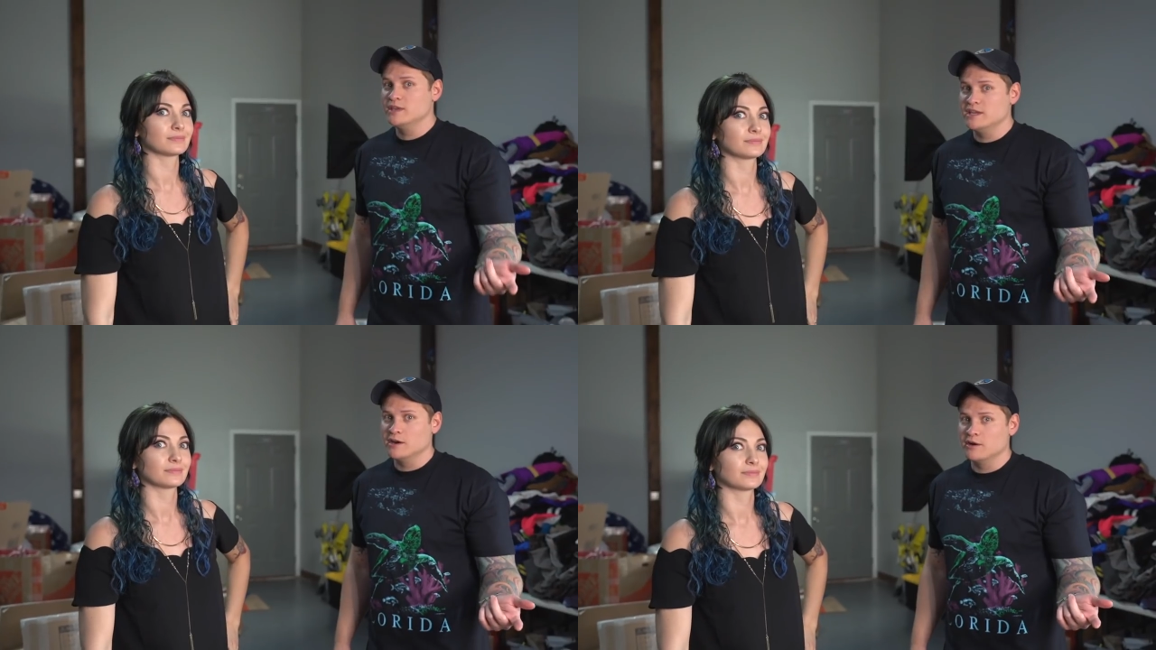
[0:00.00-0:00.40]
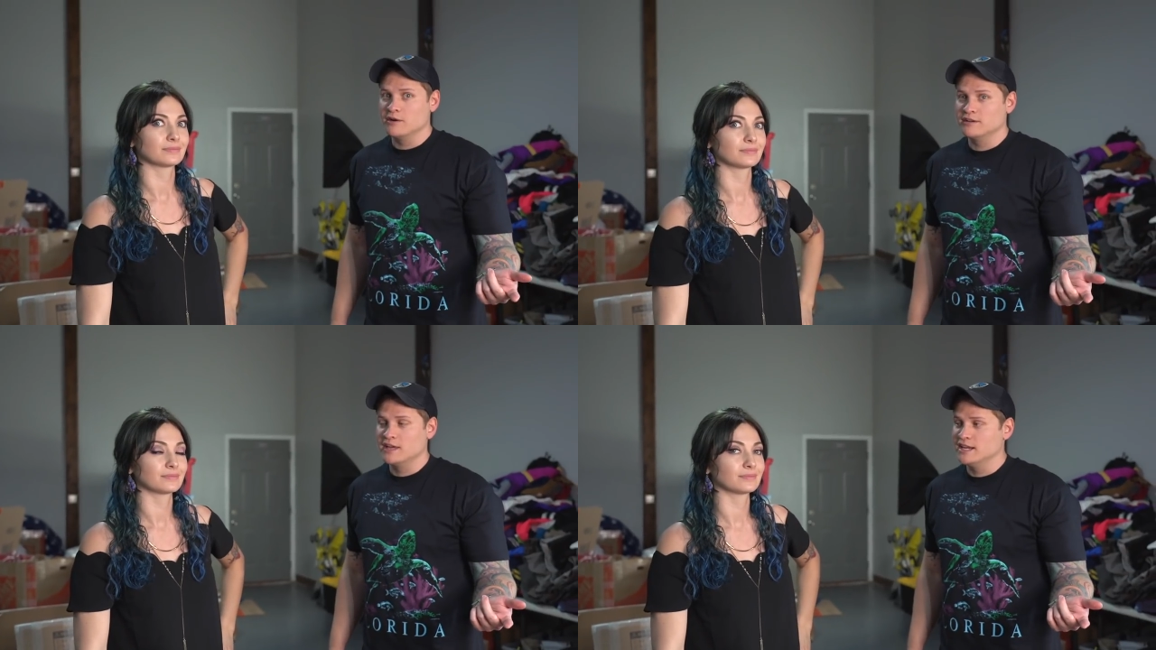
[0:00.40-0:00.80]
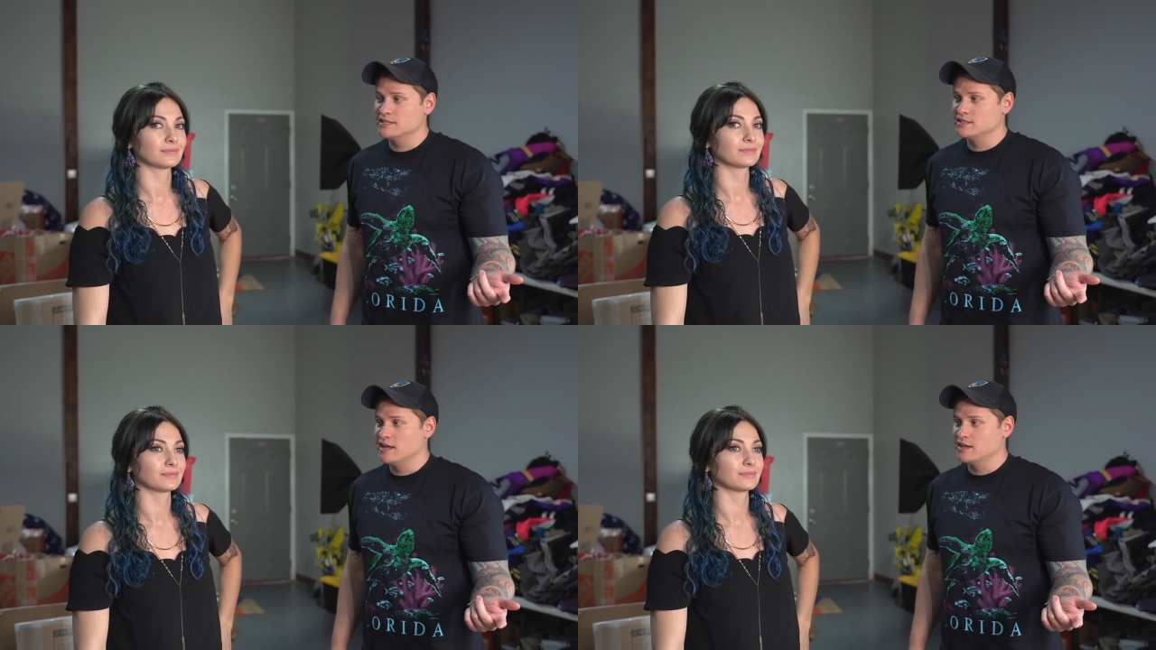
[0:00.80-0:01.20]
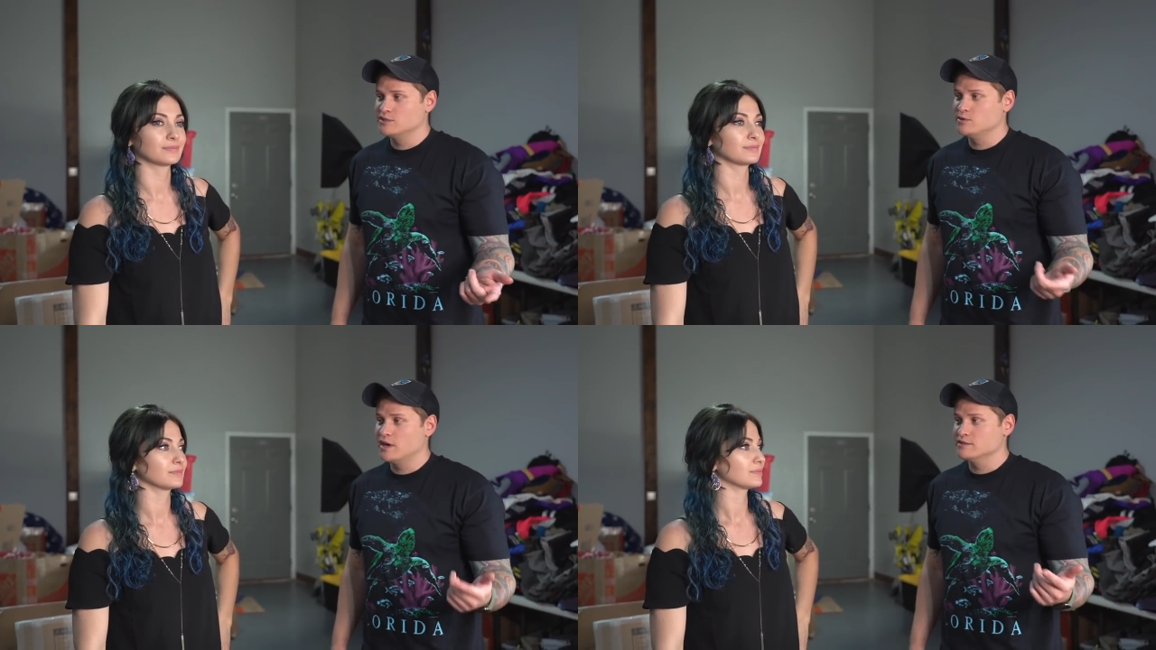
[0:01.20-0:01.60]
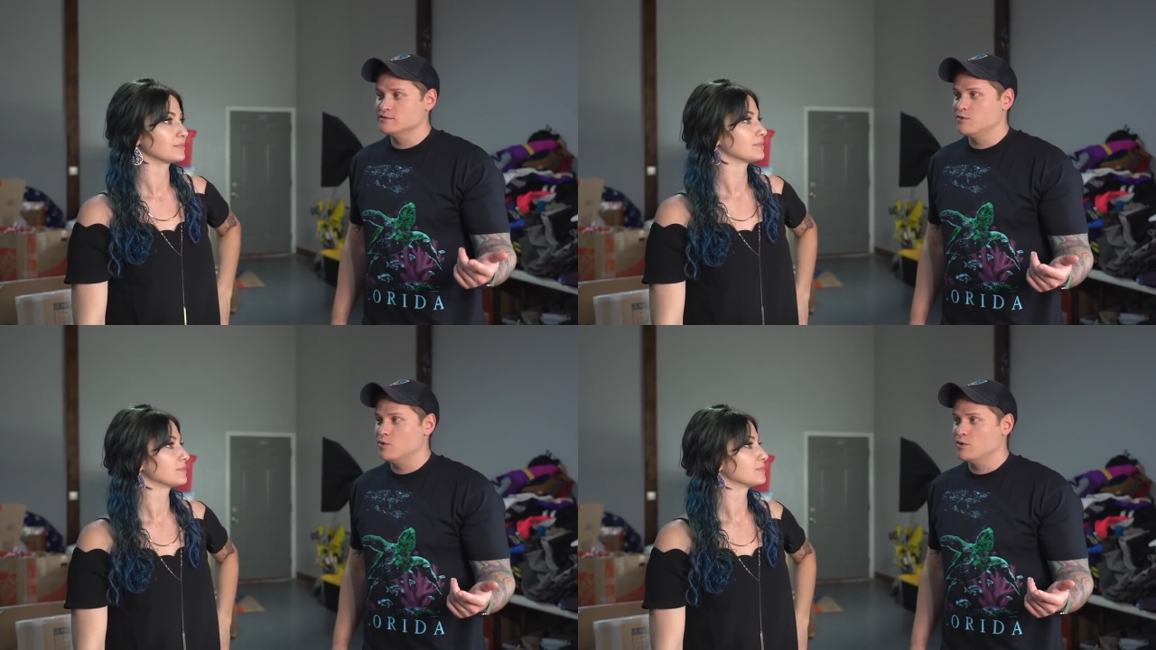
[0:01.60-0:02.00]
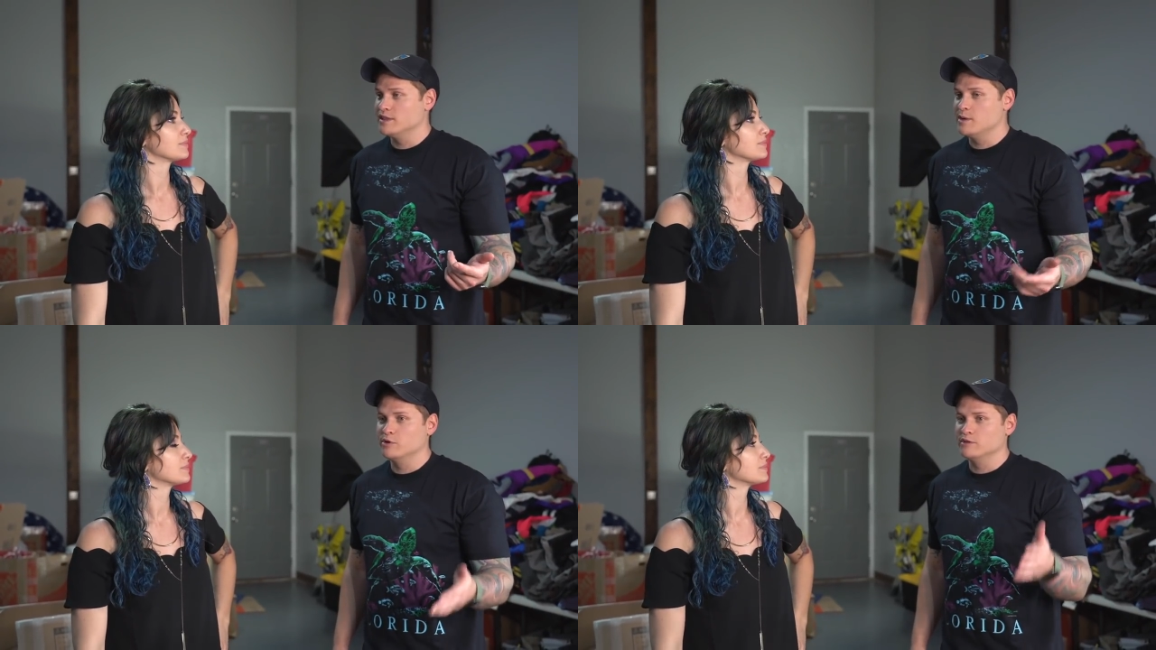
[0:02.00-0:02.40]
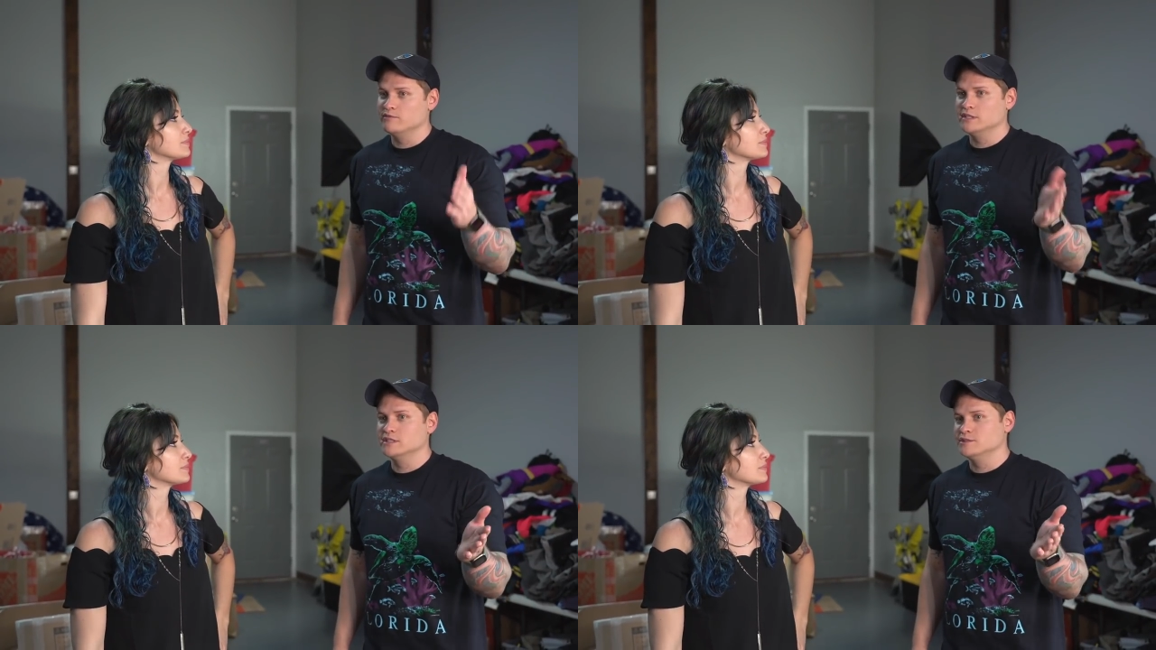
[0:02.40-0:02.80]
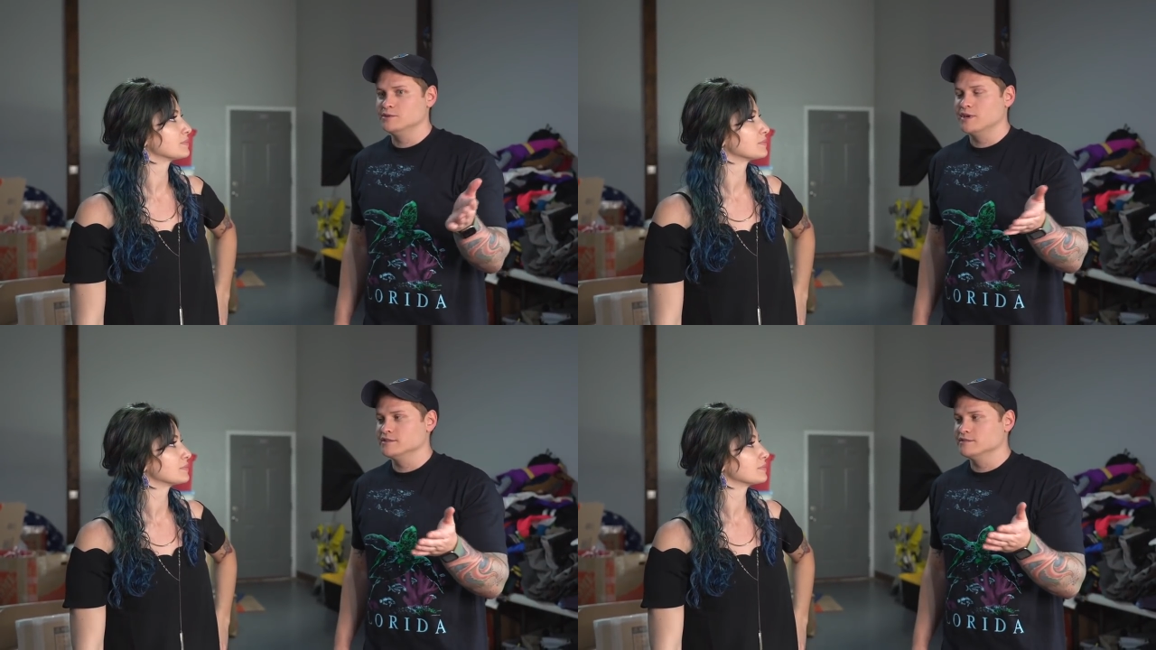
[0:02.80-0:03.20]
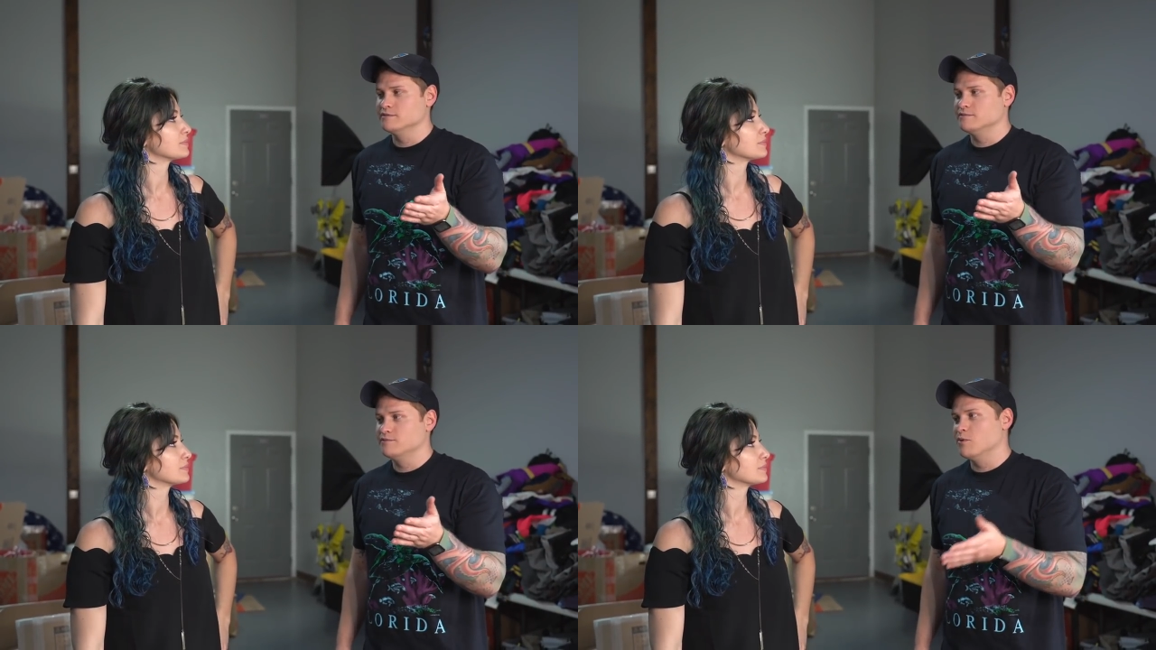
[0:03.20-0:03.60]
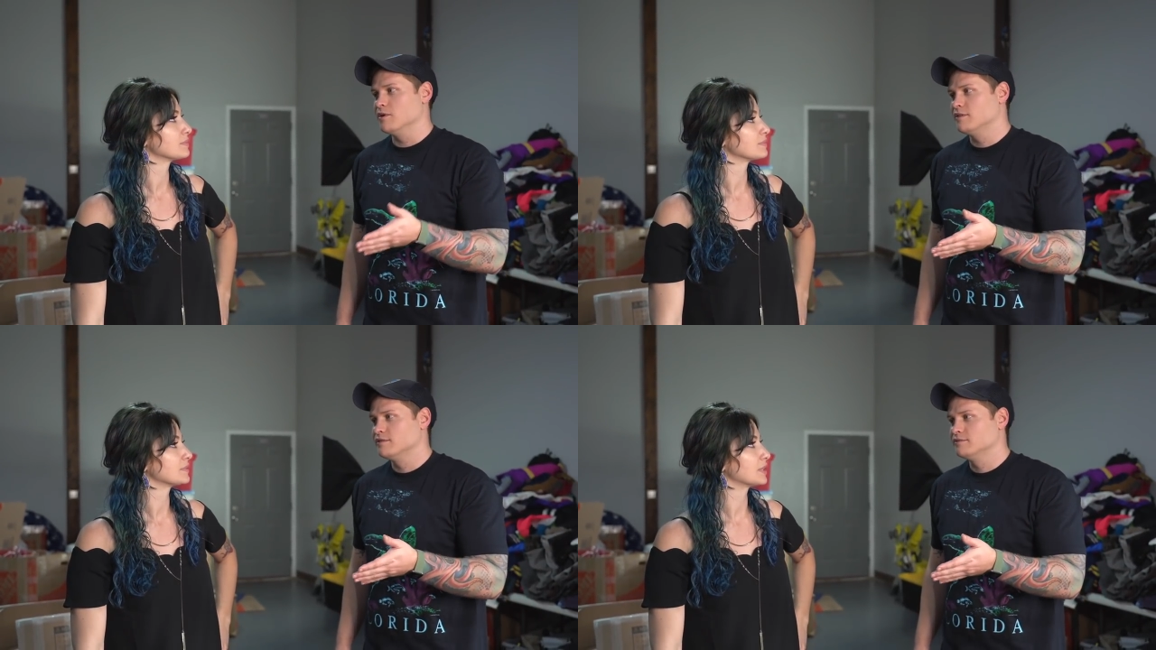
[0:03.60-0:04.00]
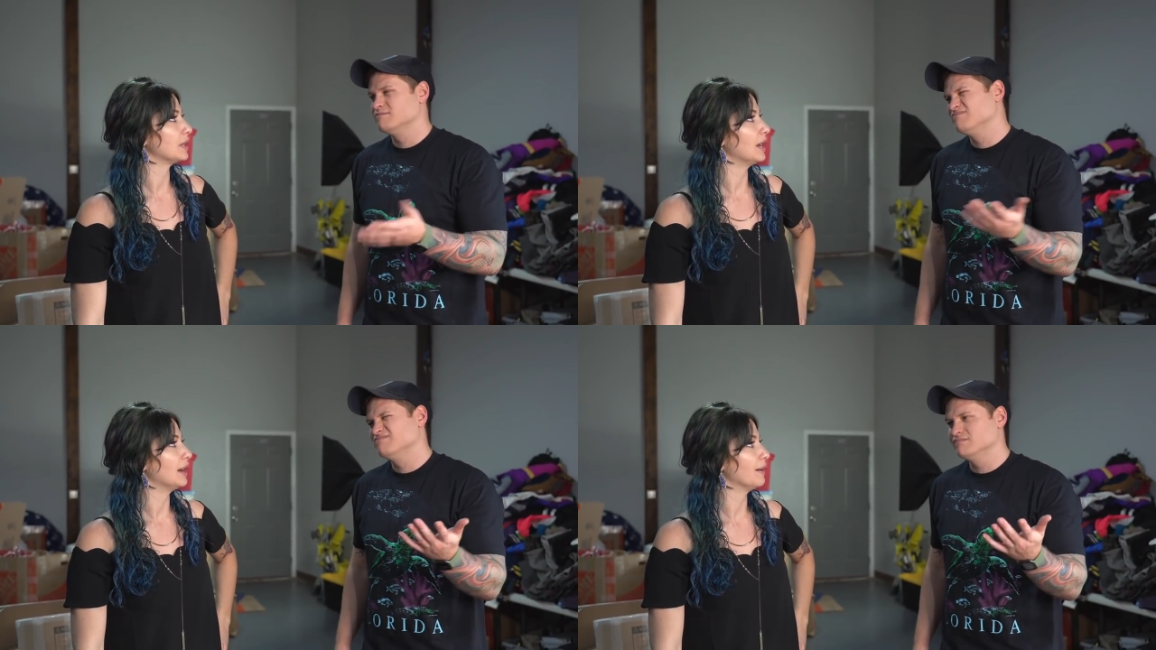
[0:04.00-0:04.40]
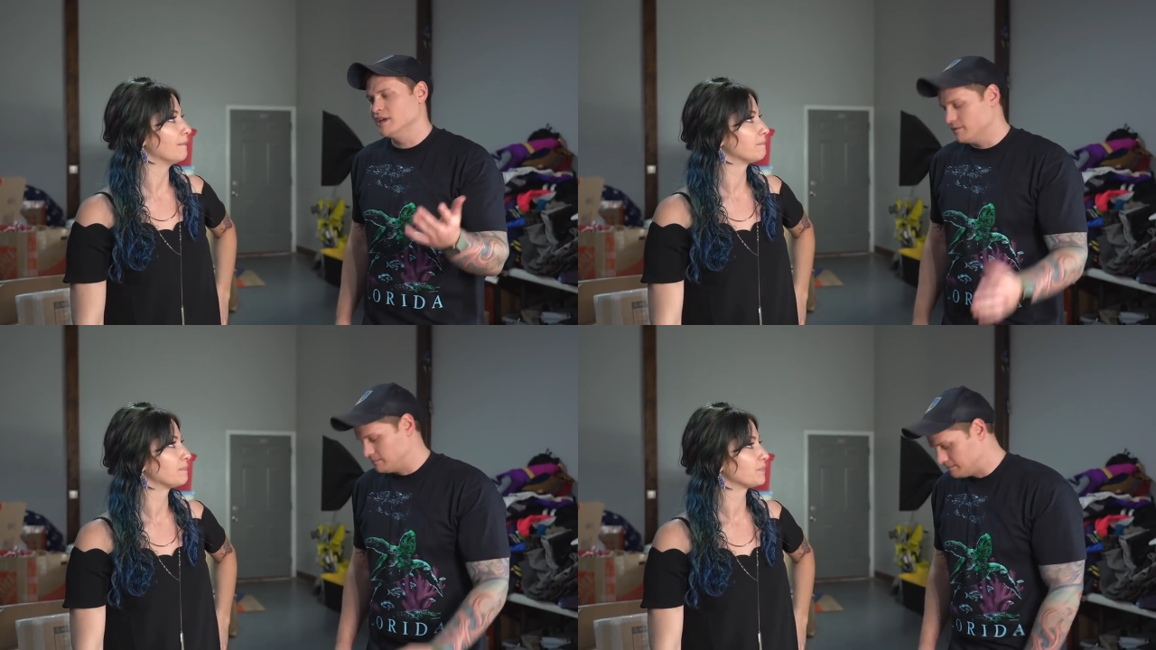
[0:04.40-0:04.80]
Speaker 1: the year and it's like 2004 and they put vintage 2004. Yeah. Yeah.